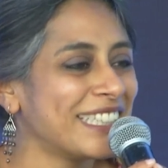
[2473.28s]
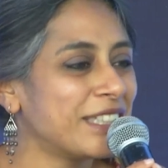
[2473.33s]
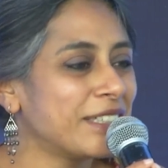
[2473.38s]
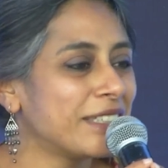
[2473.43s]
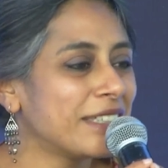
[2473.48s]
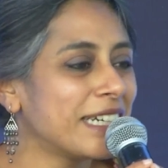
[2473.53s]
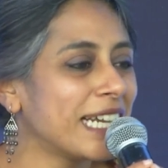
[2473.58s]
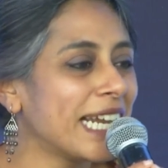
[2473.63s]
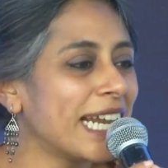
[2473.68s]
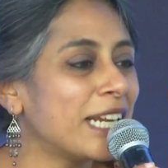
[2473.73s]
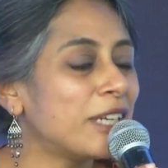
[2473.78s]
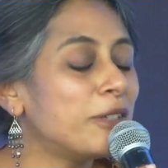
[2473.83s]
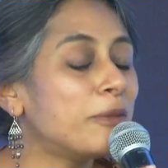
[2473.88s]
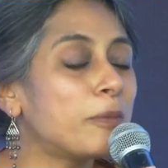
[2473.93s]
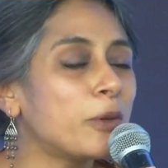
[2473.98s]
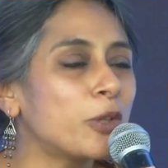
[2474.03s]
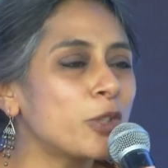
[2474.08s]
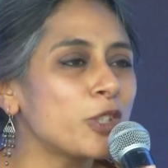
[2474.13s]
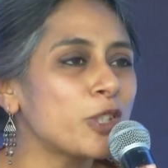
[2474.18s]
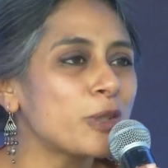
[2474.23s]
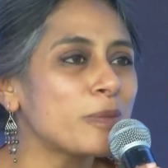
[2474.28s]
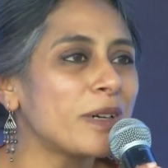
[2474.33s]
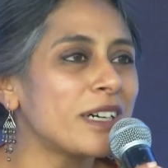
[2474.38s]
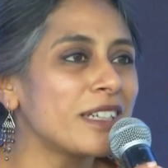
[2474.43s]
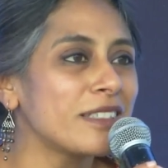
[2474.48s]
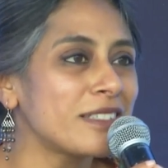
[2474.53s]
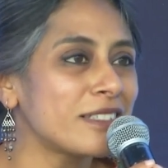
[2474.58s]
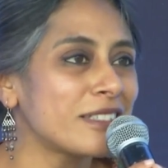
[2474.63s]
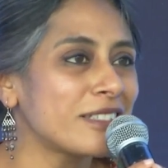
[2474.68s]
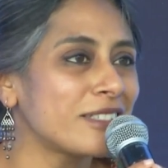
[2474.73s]
the head
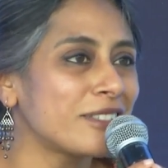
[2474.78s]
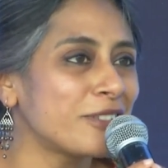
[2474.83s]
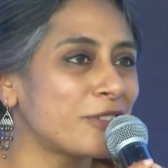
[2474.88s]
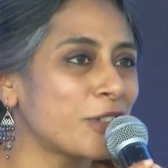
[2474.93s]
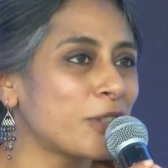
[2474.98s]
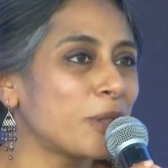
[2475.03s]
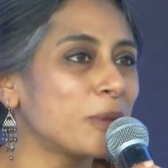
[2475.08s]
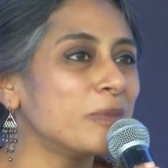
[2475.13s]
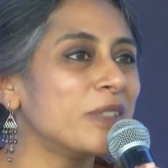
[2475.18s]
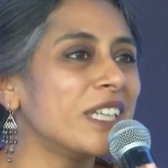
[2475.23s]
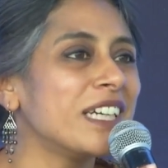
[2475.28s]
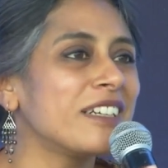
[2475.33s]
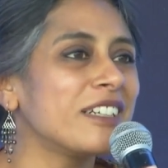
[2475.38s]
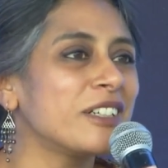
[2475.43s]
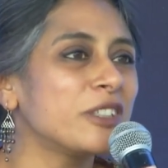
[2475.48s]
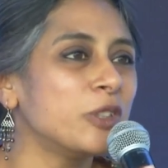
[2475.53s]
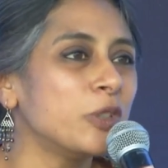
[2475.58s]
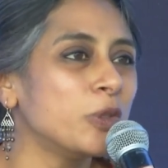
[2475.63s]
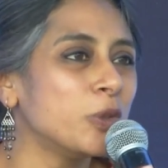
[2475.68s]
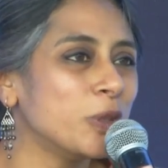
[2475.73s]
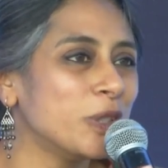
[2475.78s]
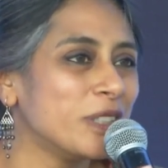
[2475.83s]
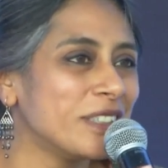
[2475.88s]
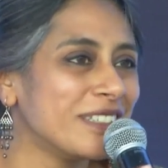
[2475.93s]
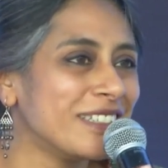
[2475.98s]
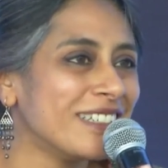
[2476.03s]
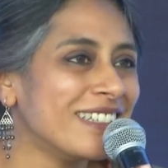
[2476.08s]
postmaster from Dehradun